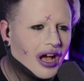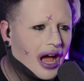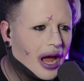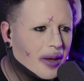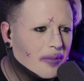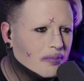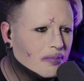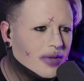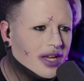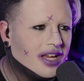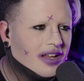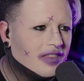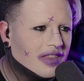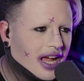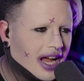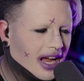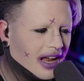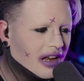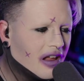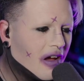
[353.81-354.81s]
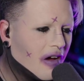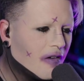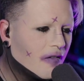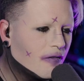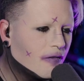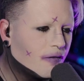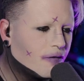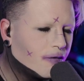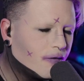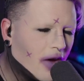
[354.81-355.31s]
I mean that
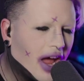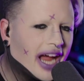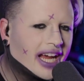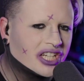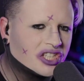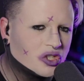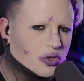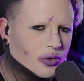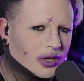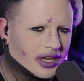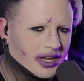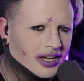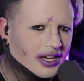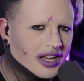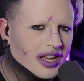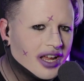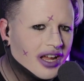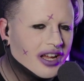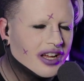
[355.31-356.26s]
factually,